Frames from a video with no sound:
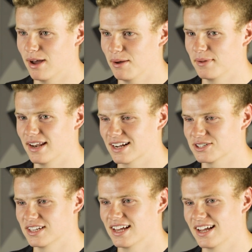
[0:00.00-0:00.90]
mum had
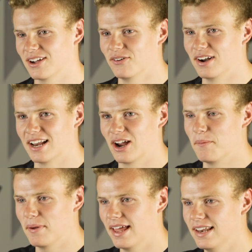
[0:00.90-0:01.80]
actually gotten ready to go
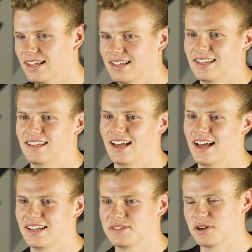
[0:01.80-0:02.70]
to bed.
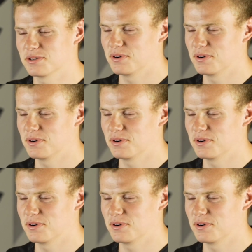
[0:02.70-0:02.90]
She works